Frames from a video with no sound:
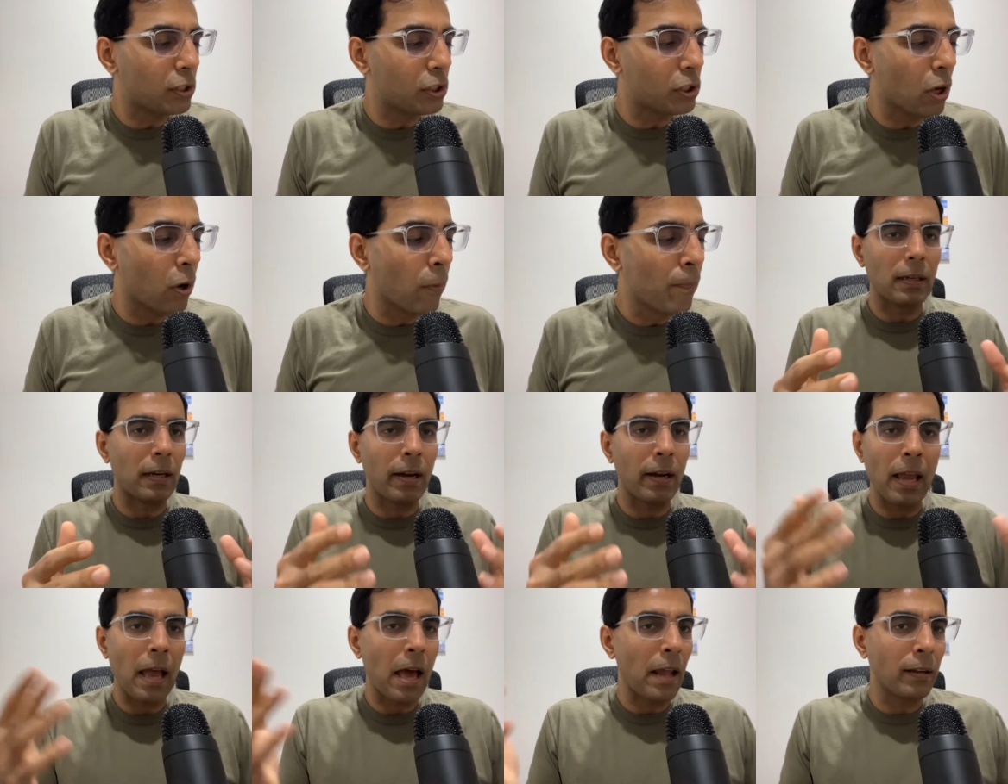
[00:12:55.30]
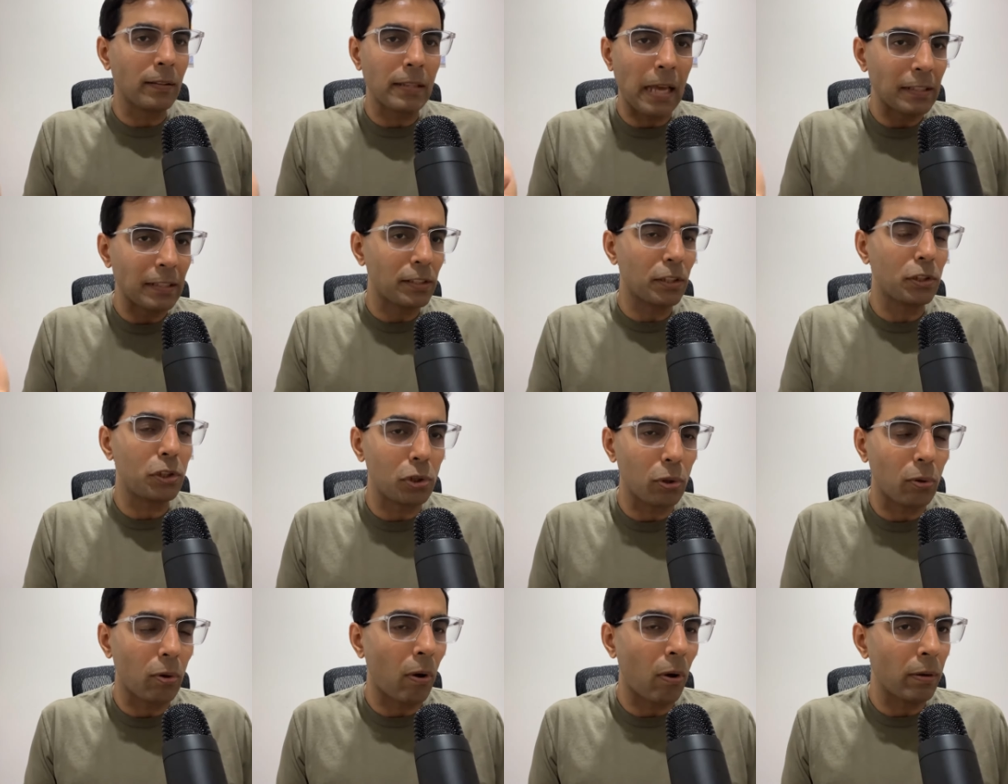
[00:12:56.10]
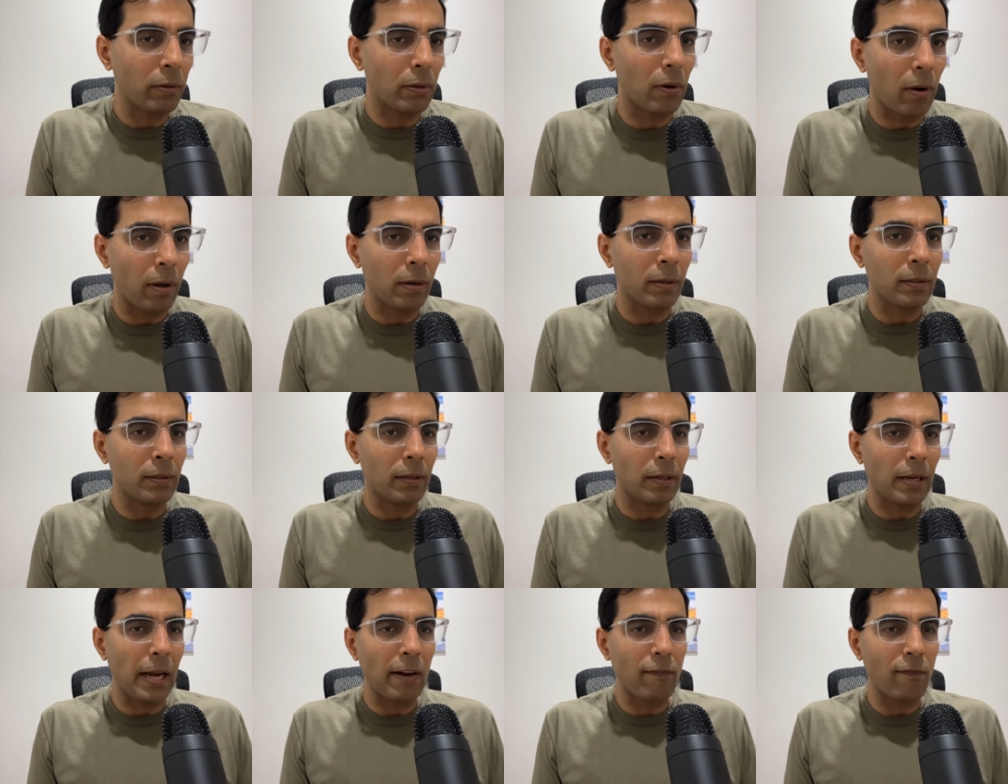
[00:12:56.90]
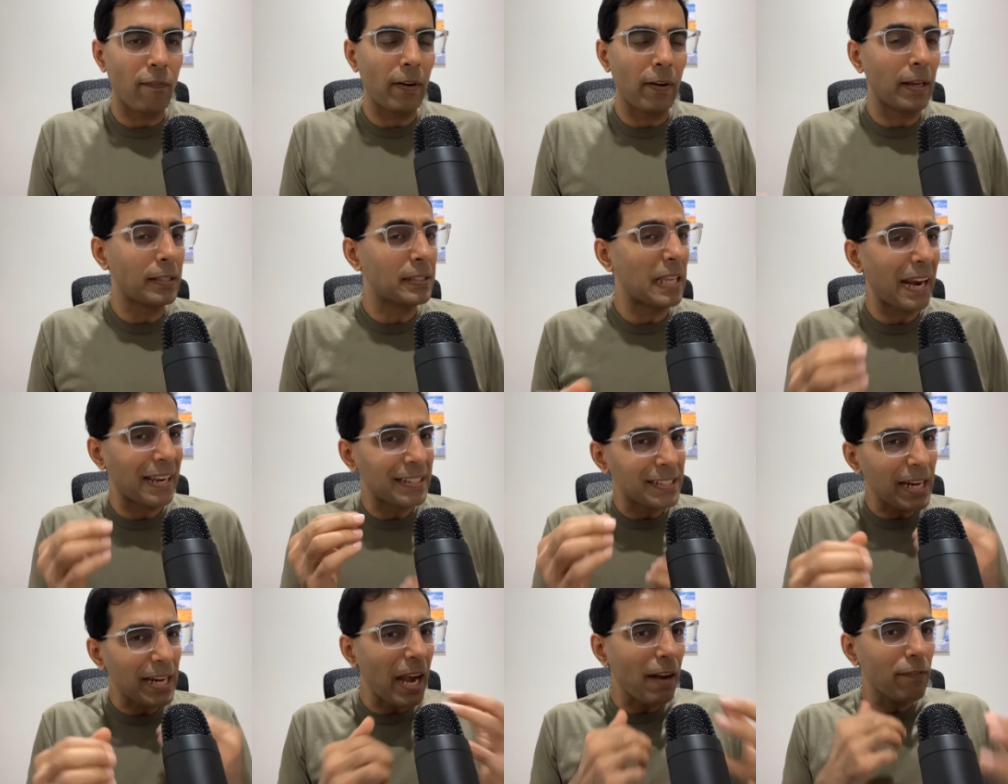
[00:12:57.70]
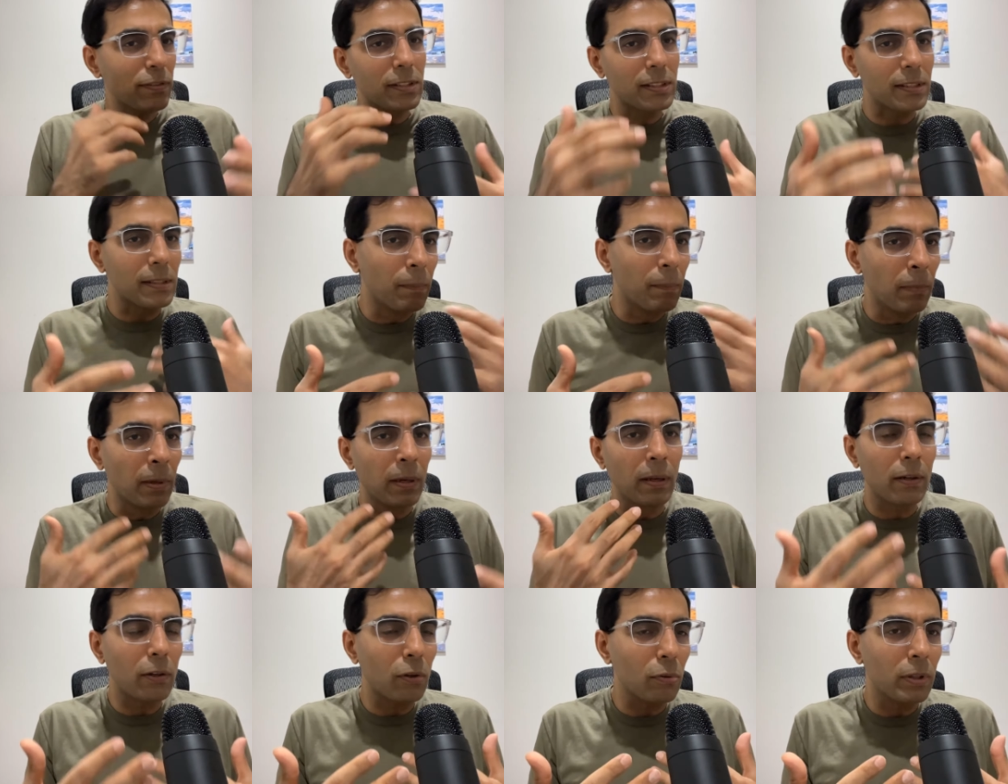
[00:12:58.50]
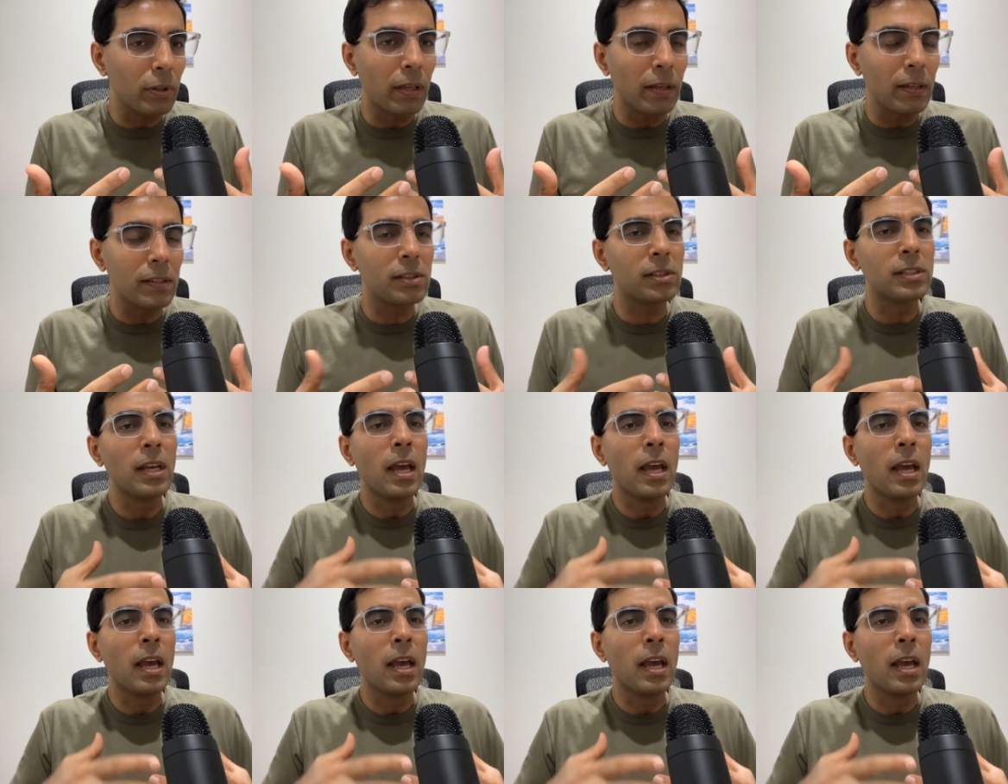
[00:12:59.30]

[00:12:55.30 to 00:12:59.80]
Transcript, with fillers: so Aranyak that's a show on on Netflix that is kind of similar to this